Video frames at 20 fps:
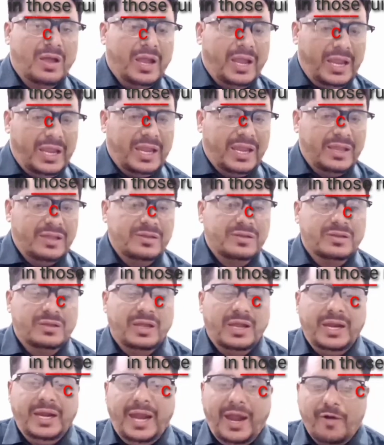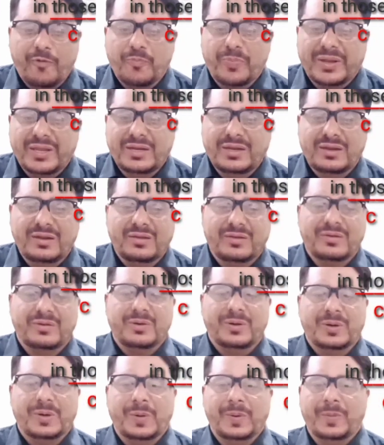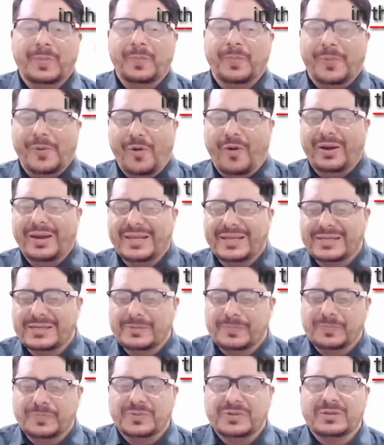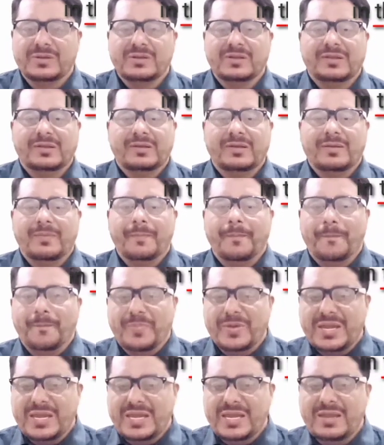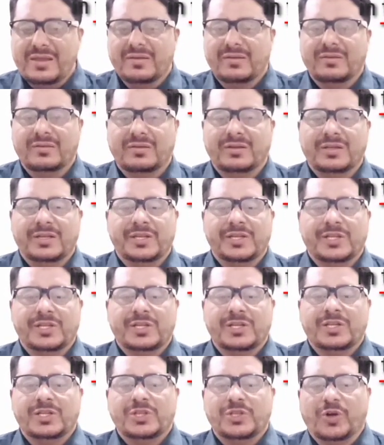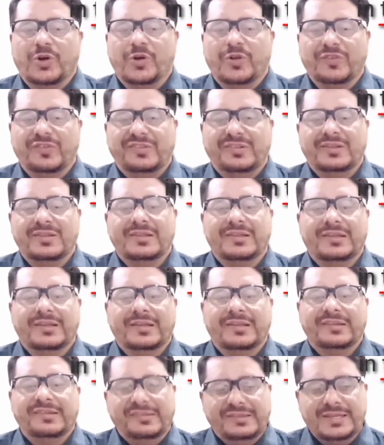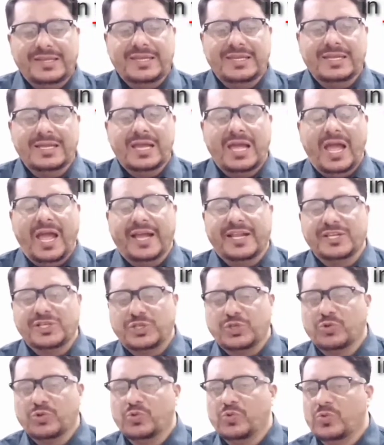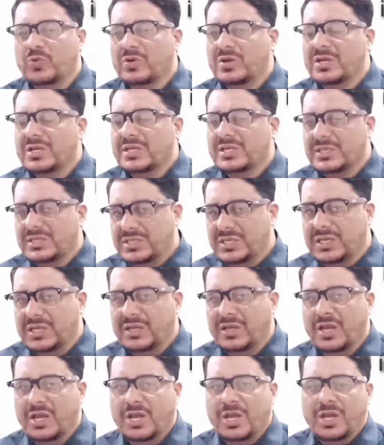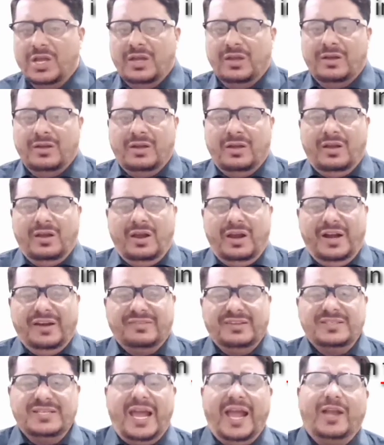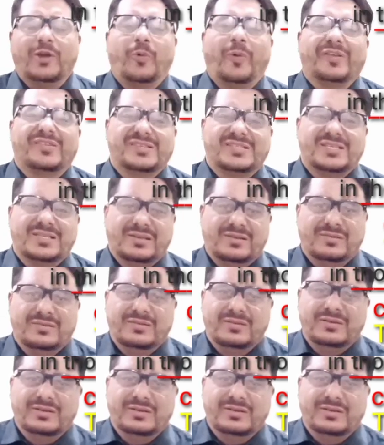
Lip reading: A, have been crawling up. B, those. C, and do. D. It's a tag question.